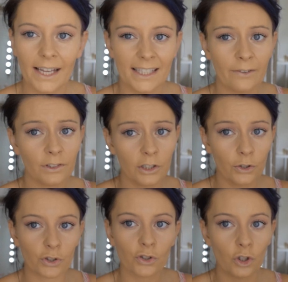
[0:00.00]
I definitely
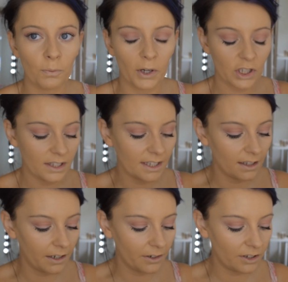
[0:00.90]
used too much
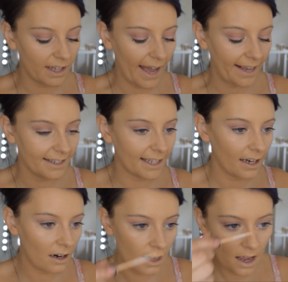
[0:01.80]
concealer under the eyes
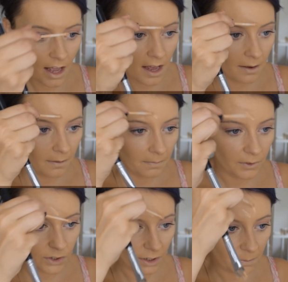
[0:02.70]
there. I'm
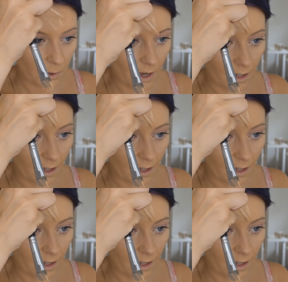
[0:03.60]
just going to put